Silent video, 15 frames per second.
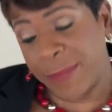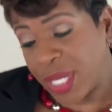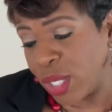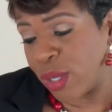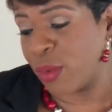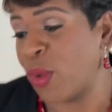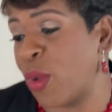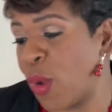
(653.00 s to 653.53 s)

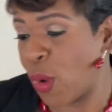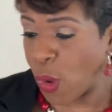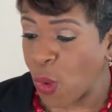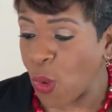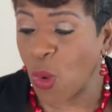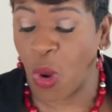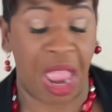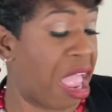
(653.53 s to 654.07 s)
Boom,
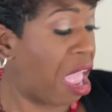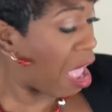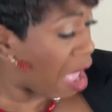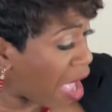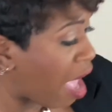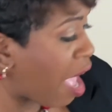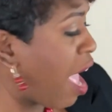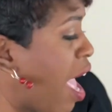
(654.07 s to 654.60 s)
boom,
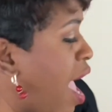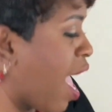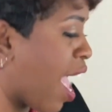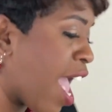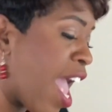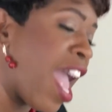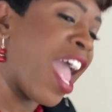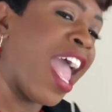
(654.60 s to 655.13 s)

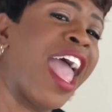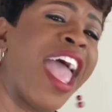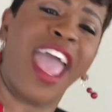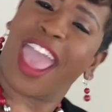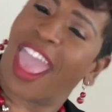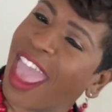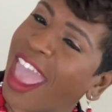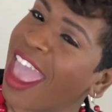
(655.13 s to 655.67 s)
hey,
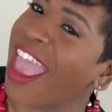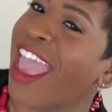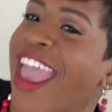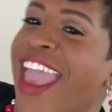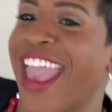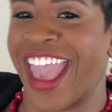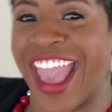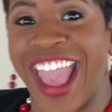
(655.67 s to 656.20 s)

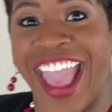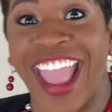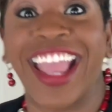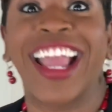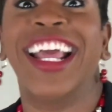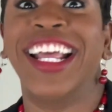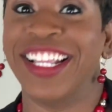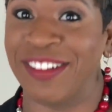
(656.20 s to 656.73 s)

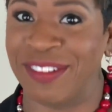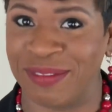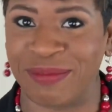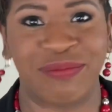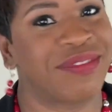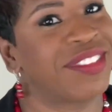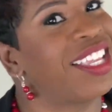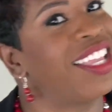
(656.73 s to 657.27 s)
hey.
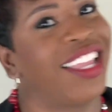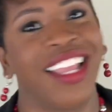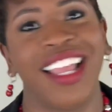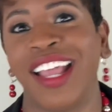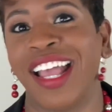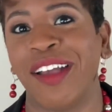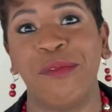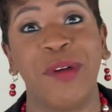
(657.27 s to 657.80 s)

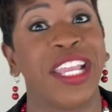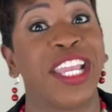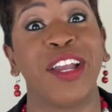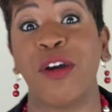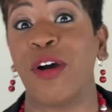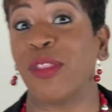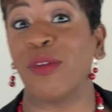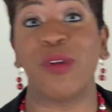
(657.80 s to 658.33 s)
We can
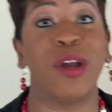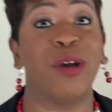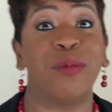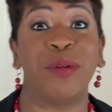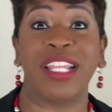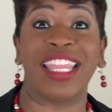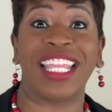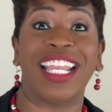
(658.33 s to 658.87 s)
go on the road
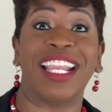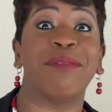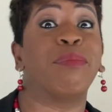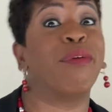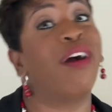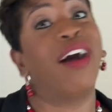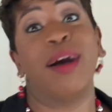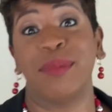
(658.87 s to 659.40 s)
with it.
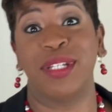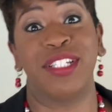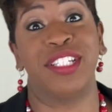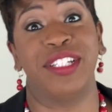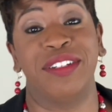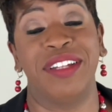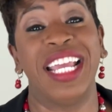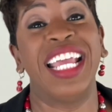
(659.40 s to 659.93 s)
Promise
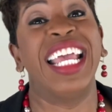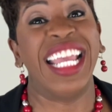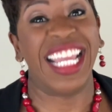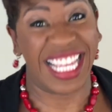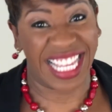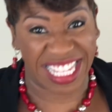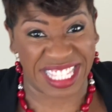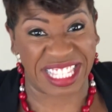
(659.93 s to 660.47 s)
you.
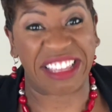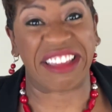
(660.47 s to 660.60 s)
It's